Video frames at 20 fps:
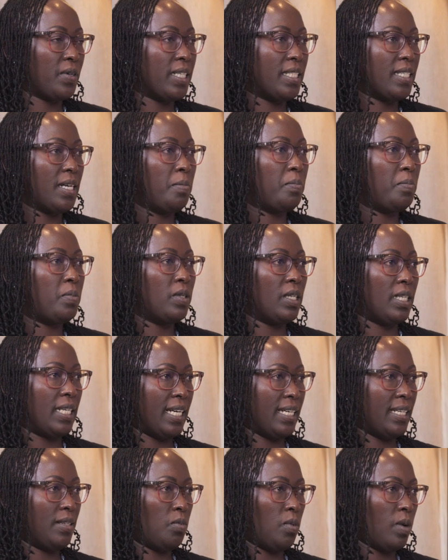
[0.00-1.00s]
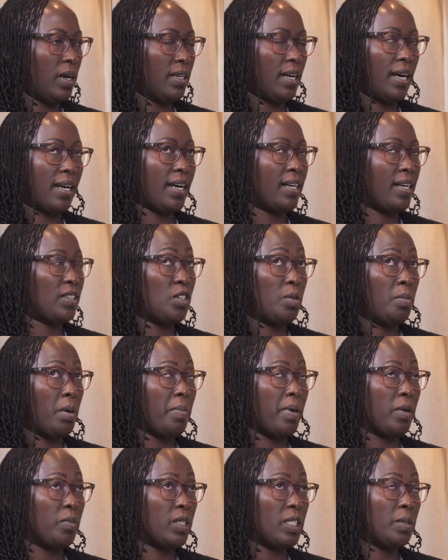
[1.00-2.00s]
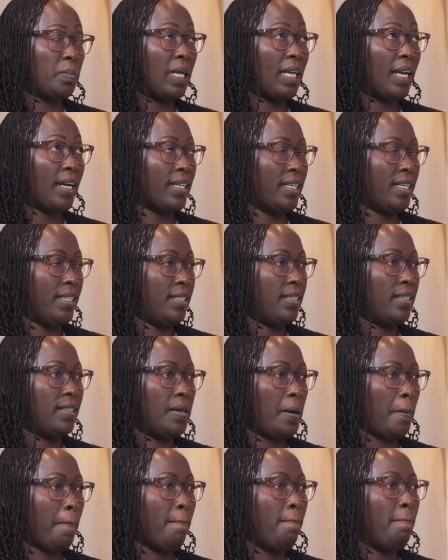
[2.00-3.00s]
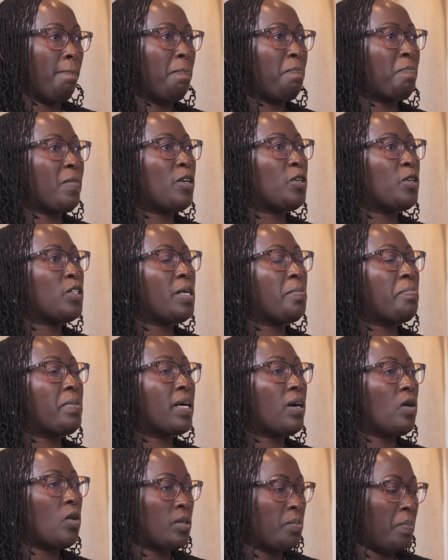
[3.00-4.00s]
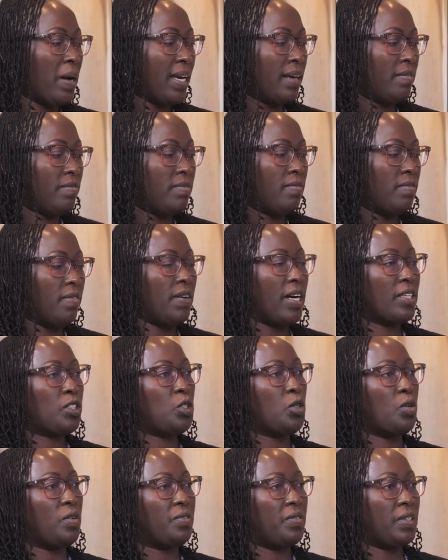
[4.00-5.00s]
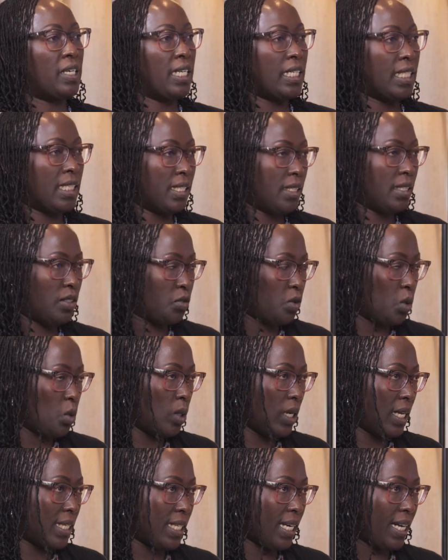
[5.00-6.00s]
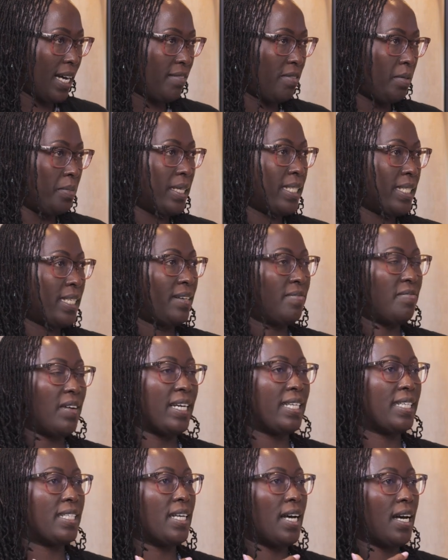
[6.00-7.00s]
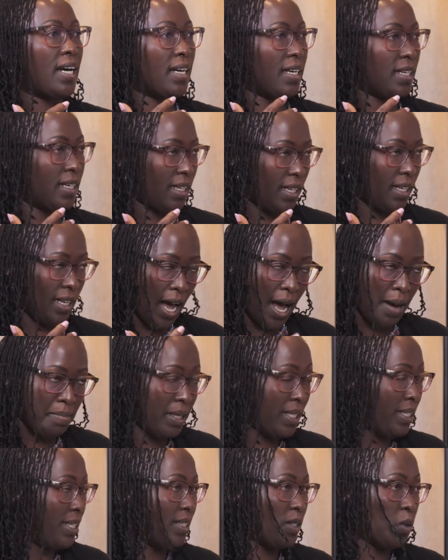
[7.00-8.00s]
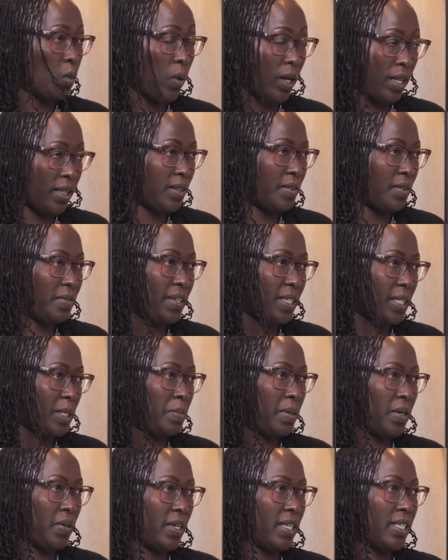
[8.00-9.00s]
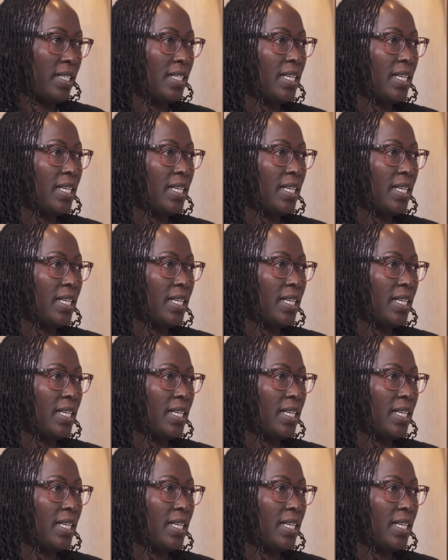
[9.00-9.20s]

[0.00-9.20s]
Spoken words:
for example, led one, I can't remember which pillar he did. But you see, because by virtue of his role as a government advisor, I mean, his wealth of experience.